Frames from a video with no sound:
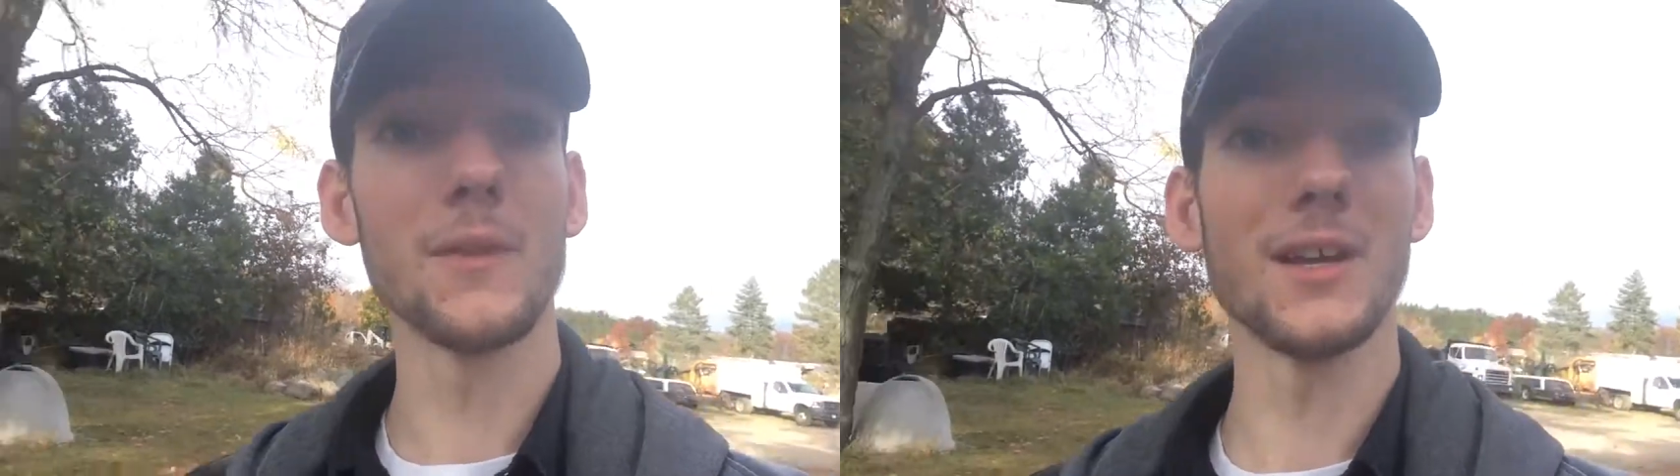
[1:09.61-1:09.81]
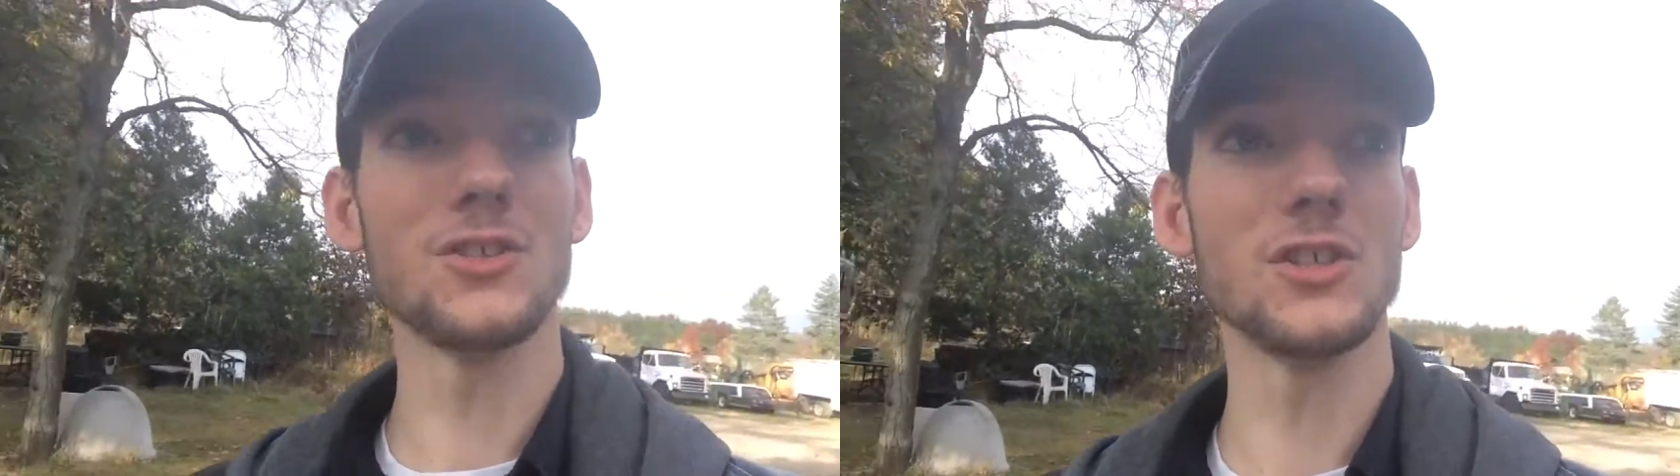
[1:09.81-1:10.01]

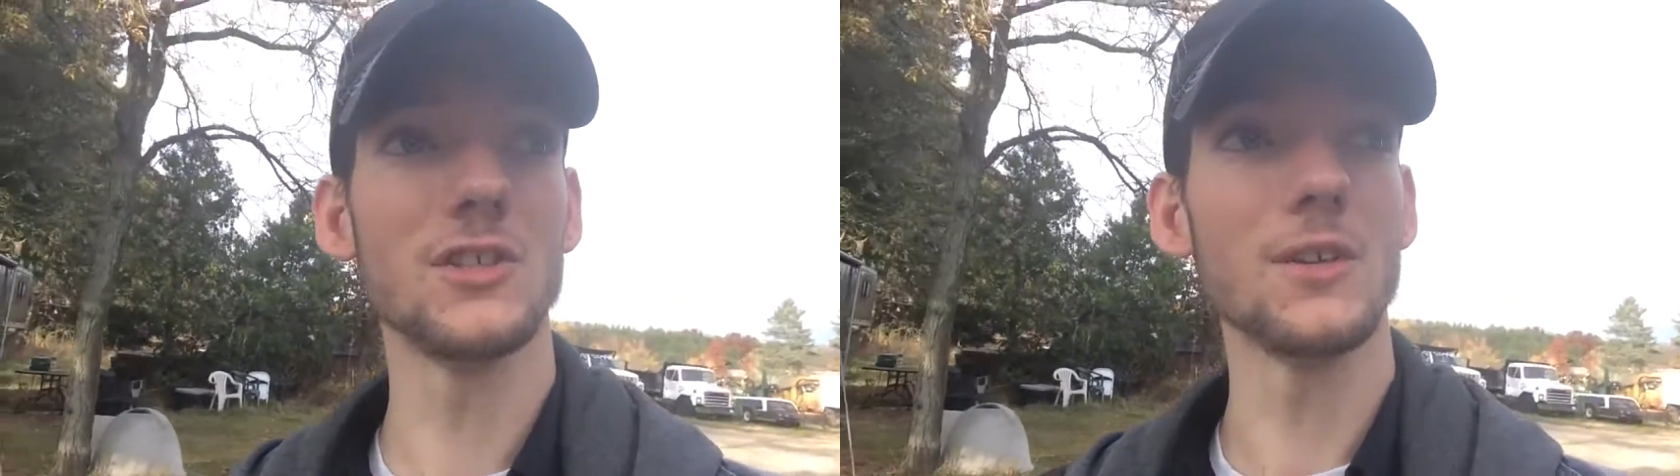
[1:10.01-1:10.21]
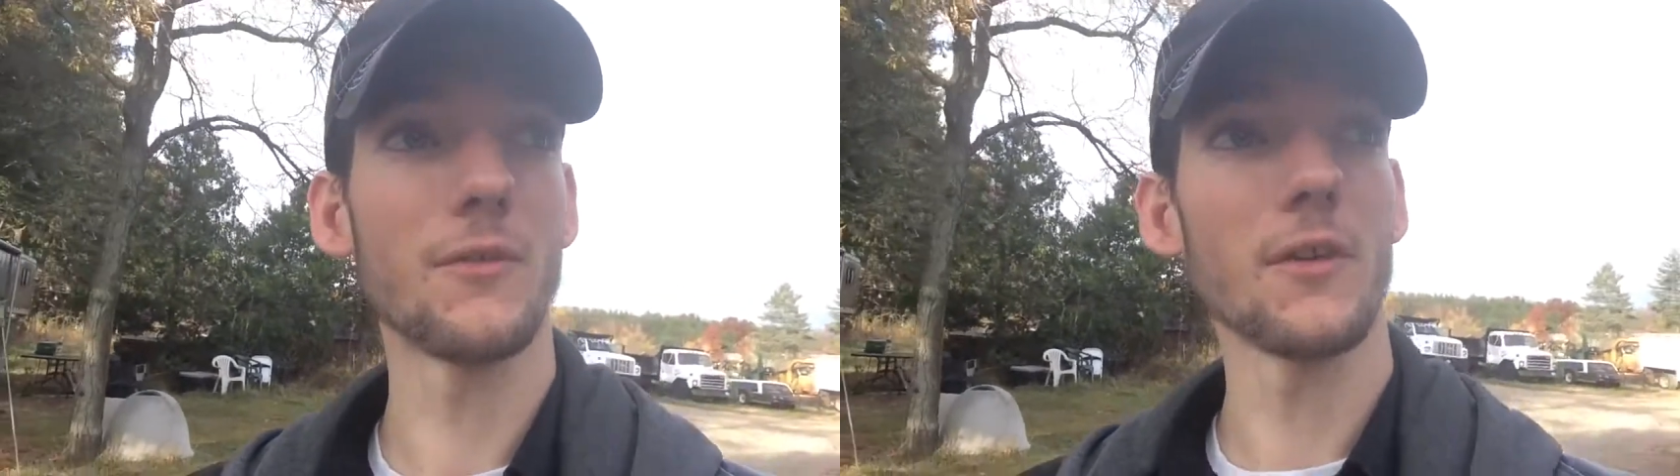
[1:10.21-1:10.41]

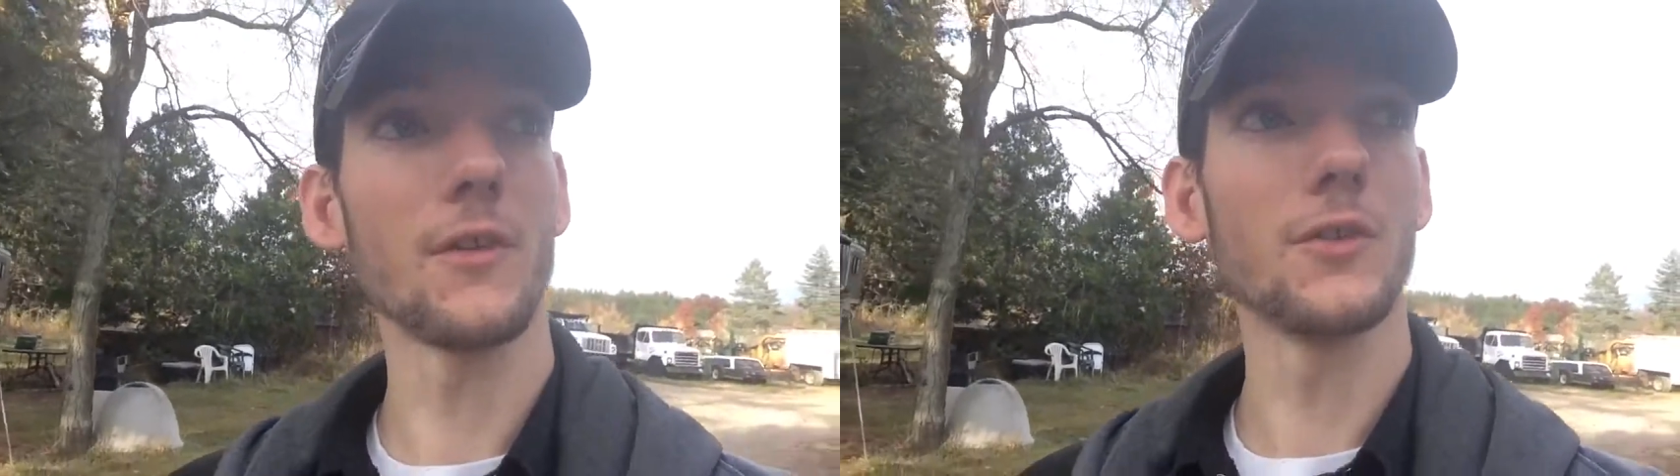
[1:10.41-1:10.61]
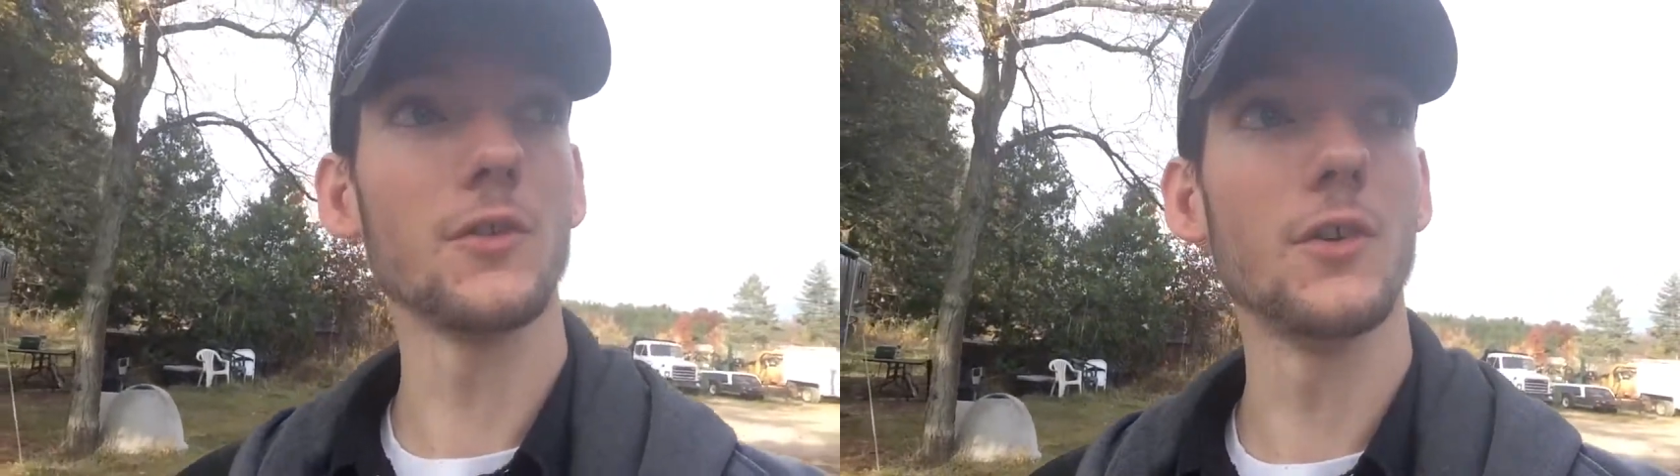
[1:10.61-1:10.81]
AGT for all
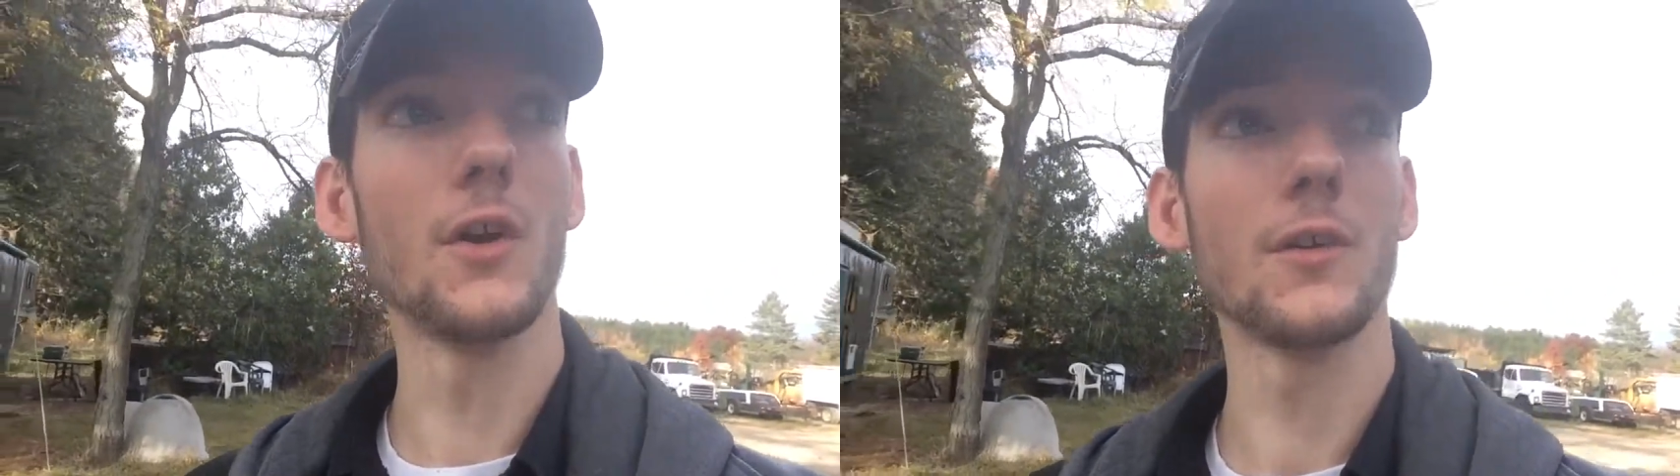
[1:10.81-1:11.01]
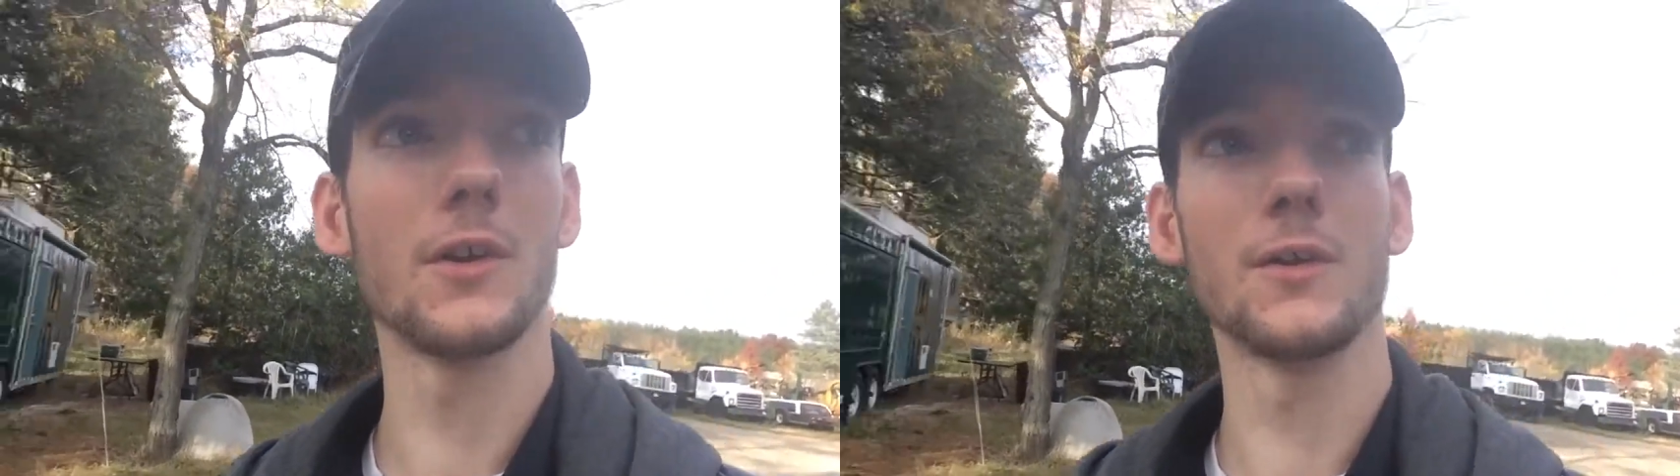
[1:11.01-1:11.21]
those who
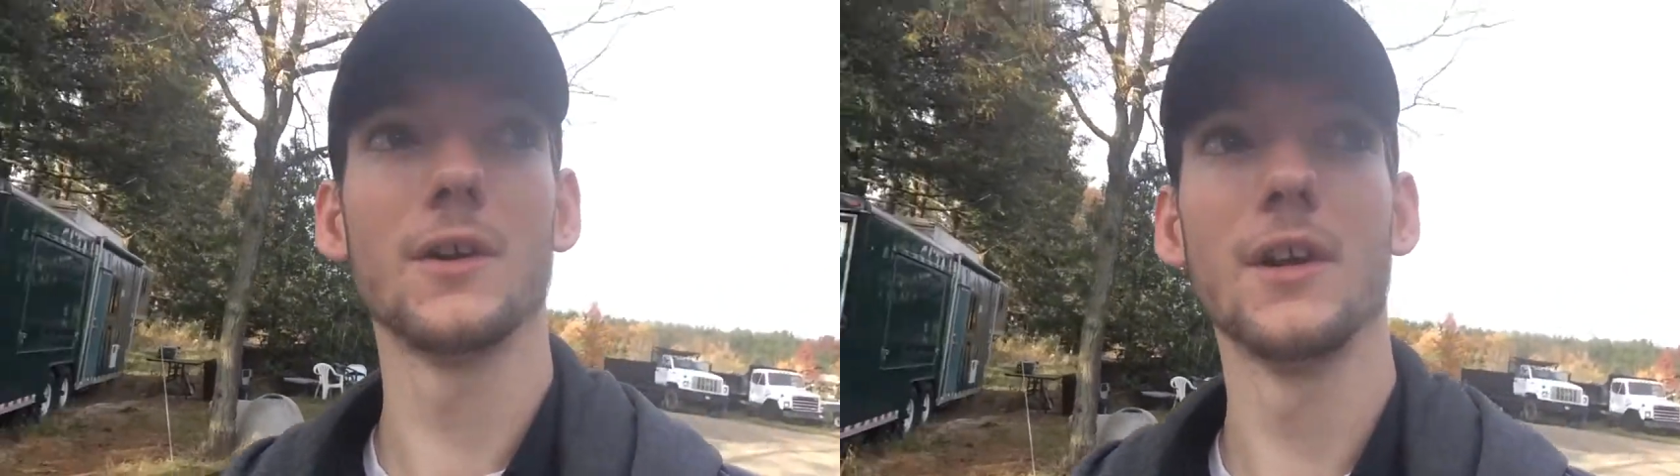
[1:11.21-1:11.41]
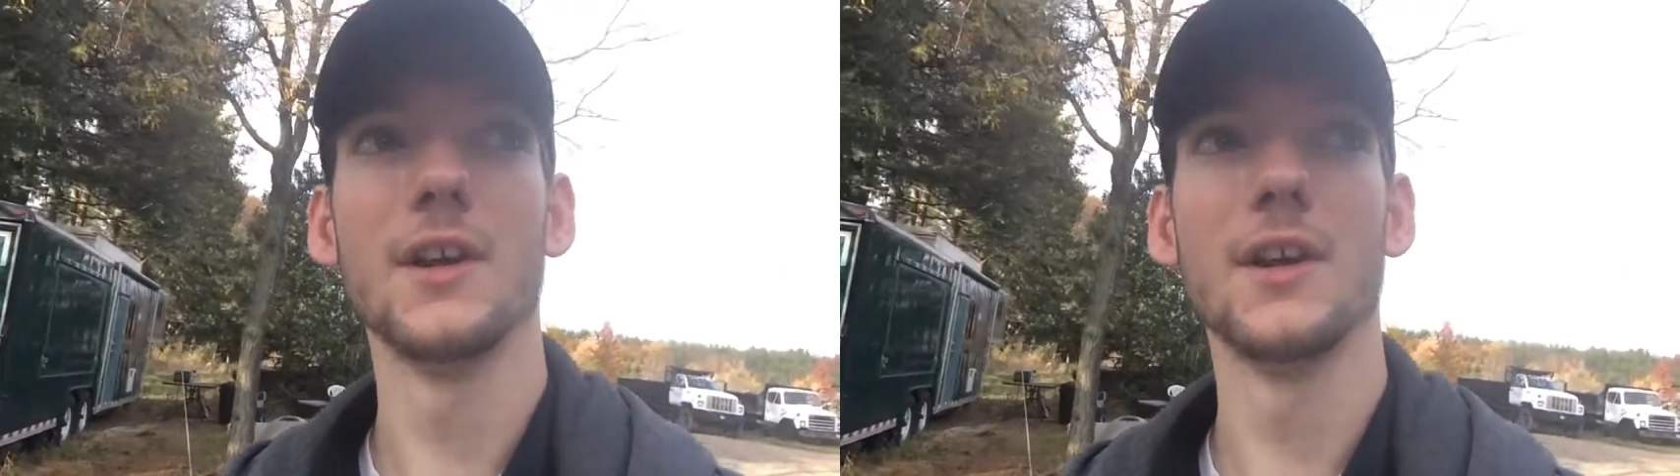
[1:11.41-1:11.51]
don't know.